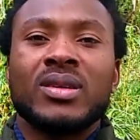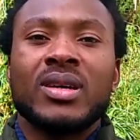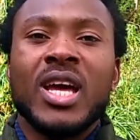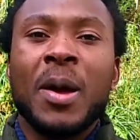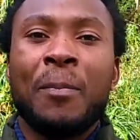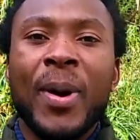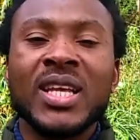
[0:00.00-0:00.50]

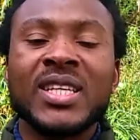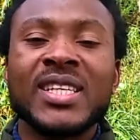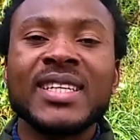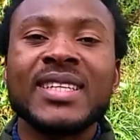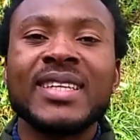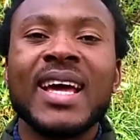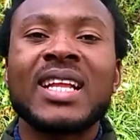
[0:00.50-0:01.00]
a
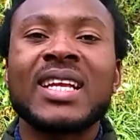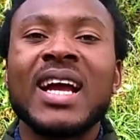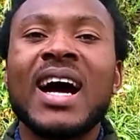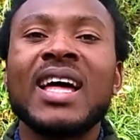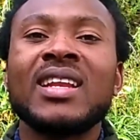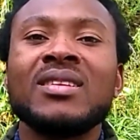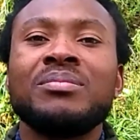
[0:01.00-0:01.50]
person that
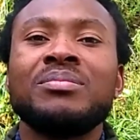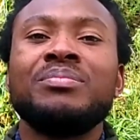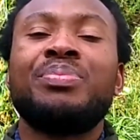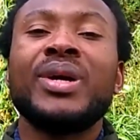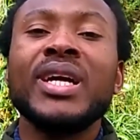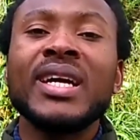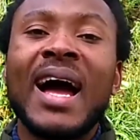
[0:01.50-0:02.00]
can
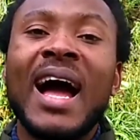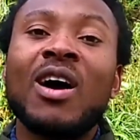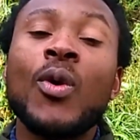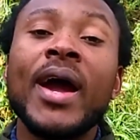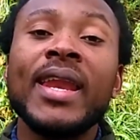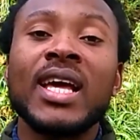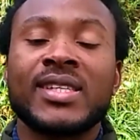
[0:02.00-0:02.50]
bring
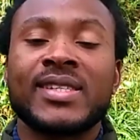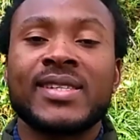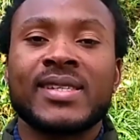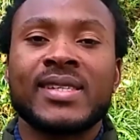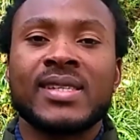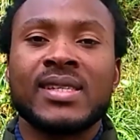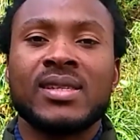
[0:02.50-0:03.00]

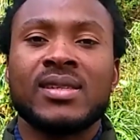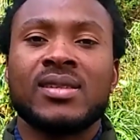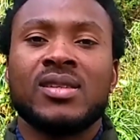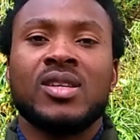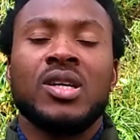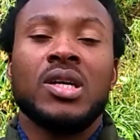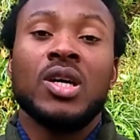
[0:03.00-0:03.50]
awareness
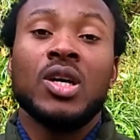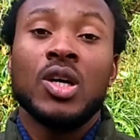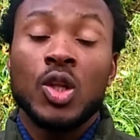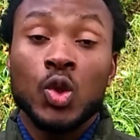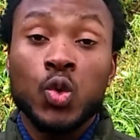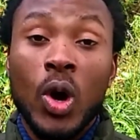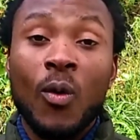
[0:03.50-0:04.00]

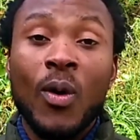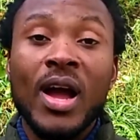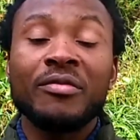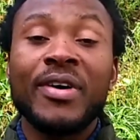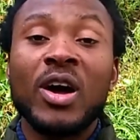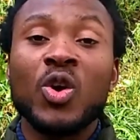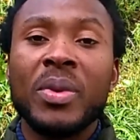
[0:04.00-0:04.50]
to our
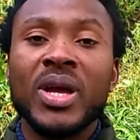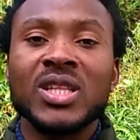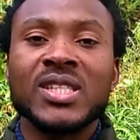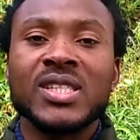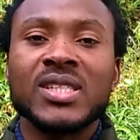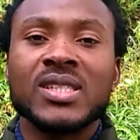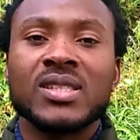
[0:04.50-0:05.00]

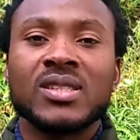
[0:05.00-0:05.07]
environment,